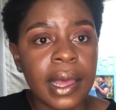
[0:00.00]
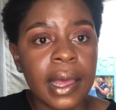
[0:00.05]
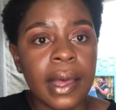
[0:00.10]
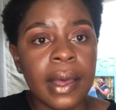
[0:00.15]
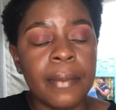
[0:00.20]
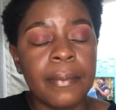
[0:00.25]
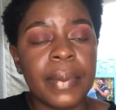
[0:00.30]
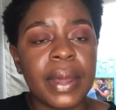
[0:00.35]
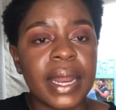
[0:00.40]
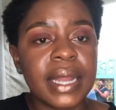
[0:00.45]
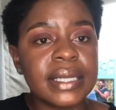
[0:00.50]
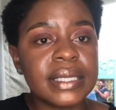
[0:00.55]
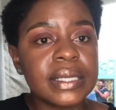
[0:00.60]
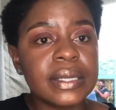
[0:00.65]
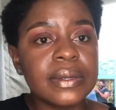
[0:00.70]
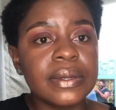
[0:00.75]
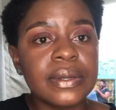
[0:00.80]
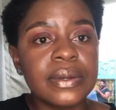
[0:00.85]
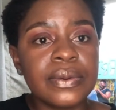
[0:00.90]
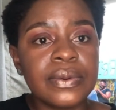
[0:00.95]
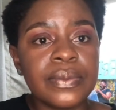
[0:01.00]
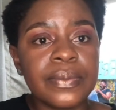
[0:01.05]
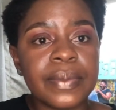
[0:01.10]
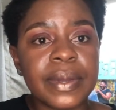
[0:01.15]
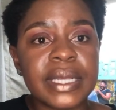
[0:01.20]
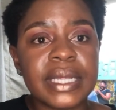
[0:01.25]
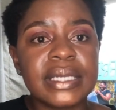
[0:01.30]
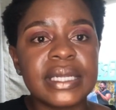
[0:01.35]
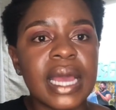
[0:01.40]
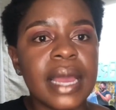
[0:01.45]
But I tell you, by the
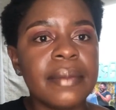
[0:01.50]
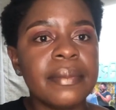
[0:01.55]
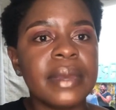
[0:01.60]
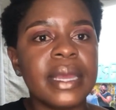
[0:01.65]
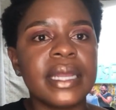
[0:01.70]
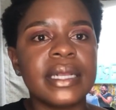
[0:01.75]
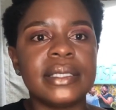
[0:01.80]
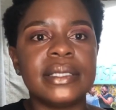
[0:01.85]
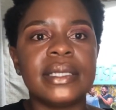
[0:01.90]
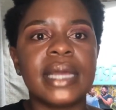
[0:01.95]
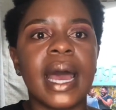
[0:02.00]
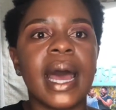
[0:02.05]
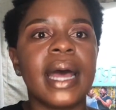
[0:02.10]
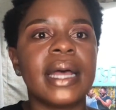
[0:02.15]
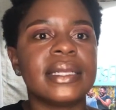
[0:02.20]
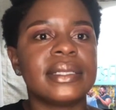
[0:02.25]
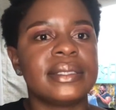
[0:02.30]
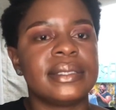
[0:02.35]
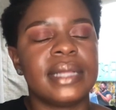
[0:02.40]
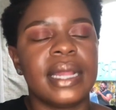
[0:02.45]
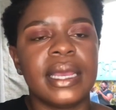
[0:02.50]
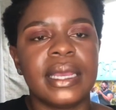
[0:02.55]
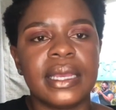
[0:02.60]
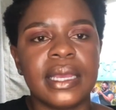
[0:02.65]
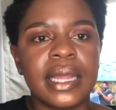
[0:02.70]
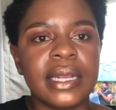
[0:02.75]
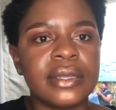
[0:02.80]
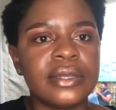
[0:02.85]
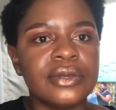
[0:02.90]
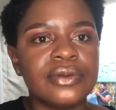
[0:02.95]
time it does, like,
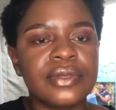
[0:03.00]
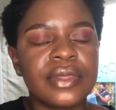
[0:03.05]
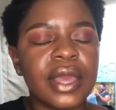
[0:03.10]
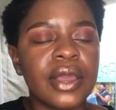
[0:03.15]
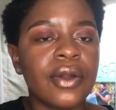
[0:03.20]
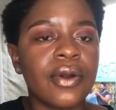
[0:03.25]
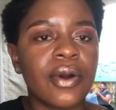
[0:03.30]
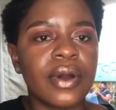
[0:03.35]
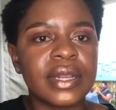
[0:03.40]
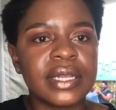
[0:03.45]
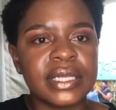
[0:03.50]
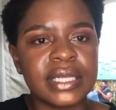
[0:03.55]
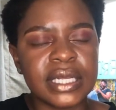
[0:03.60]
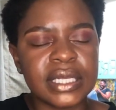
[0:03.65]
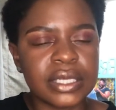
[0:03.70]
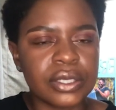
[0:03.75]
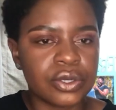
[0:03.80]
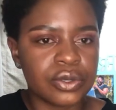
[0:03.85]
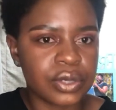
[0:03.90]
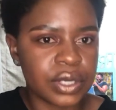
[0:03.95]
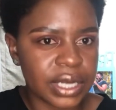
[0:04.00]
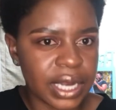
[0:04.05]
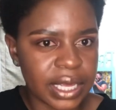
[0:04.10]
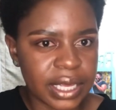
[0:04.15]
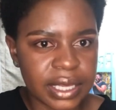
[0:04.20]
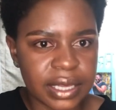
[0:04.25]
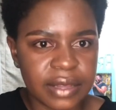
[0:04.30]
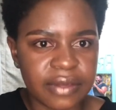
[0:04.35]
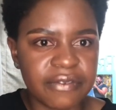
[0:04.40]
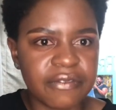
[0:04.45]
and you thank God it doesn't do it like in
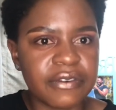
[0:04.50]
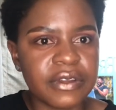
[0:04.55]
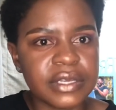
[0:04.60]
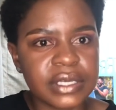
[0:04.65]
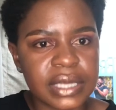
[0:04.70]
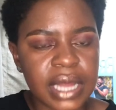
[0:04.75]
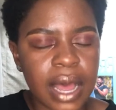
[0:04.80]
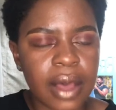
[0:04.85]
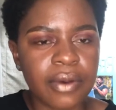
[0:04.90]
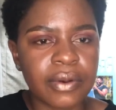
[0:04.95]
the first hour.